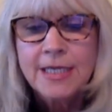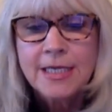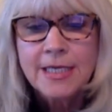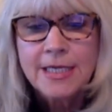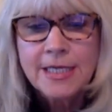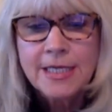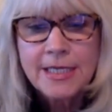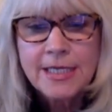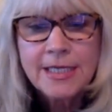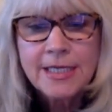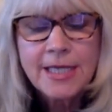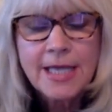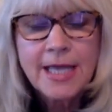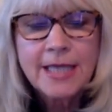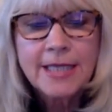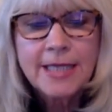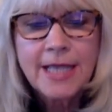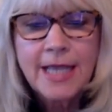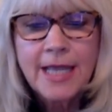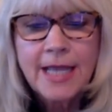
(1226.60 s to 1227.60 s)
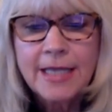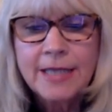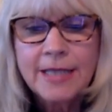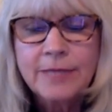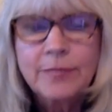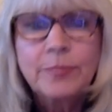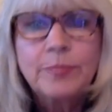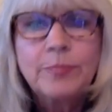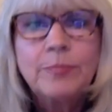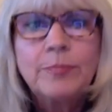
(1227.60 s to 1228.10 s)
He had had
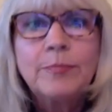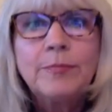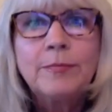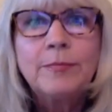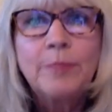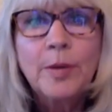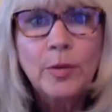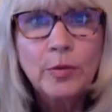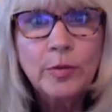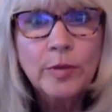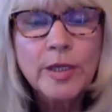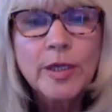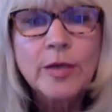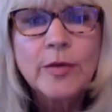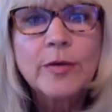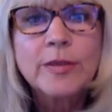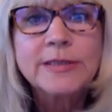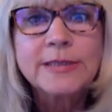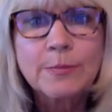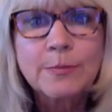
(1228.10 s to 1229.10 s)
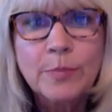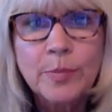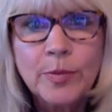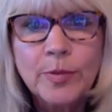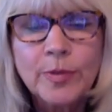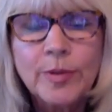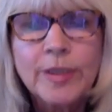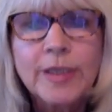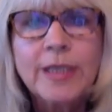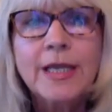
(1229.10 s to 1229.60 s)
polio as a
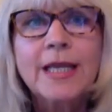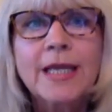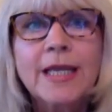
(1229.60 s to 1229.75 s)
boy